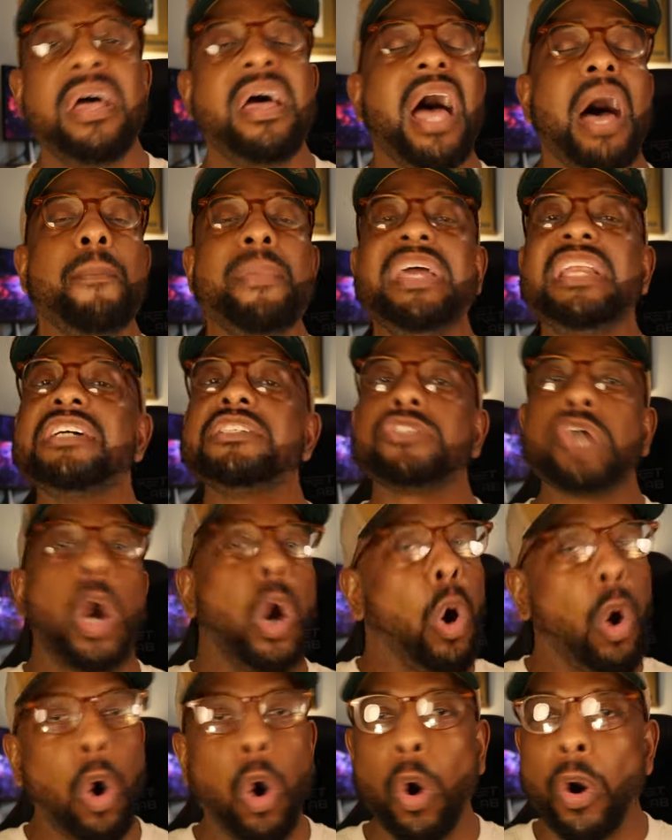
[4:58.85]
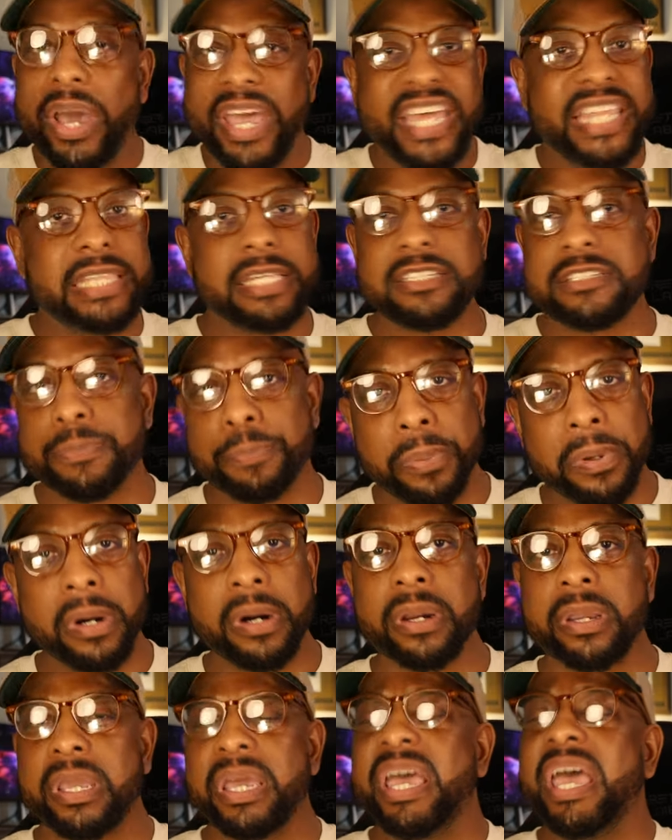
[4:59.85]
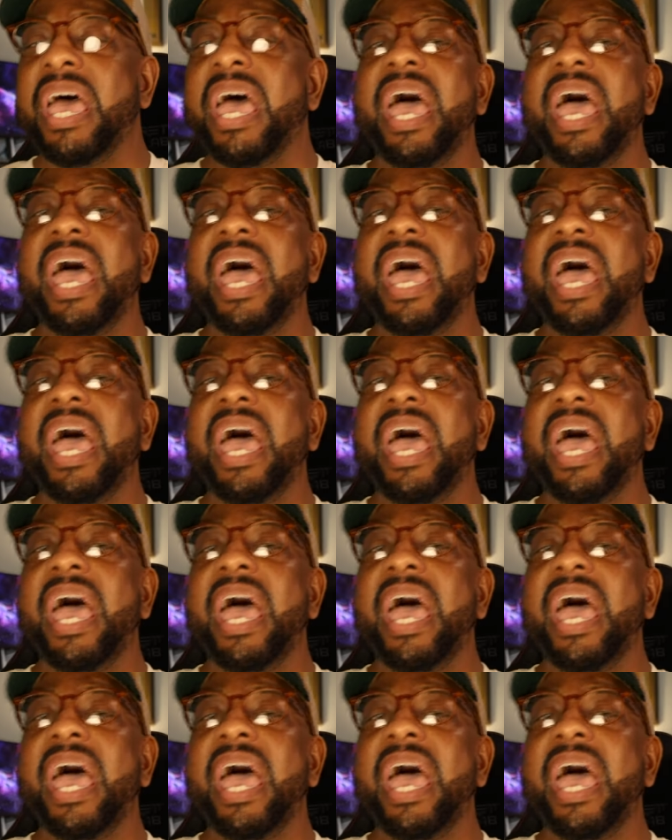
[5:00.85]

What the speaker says: I mean, it's all in this book,